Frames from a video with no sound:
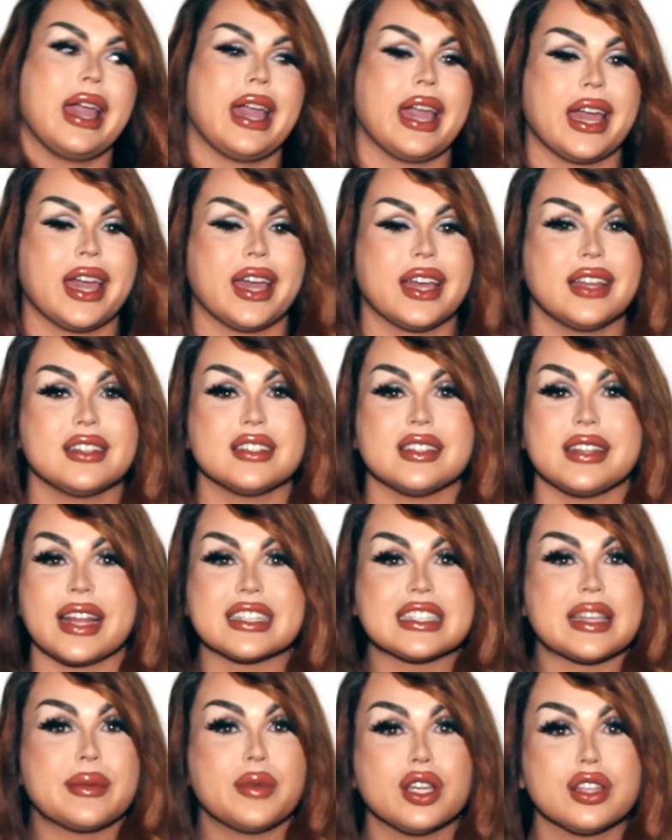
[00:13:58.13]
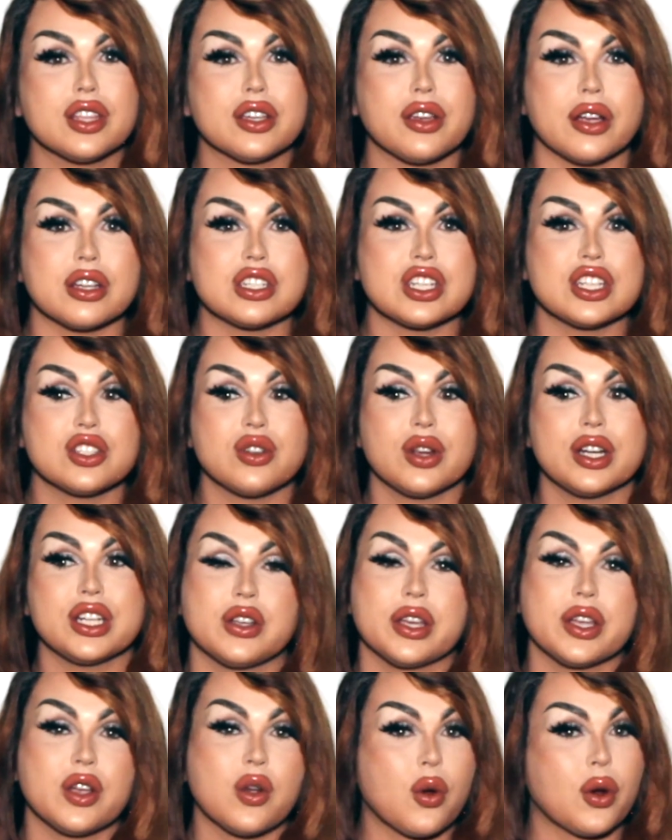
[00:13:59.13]
And next time you're at the grocery store and
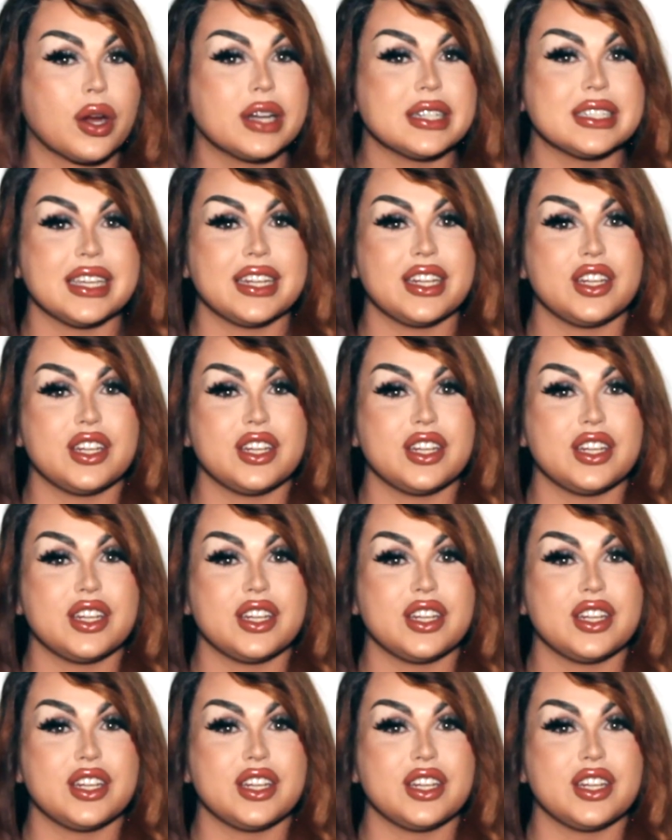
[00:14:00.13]
during quarantine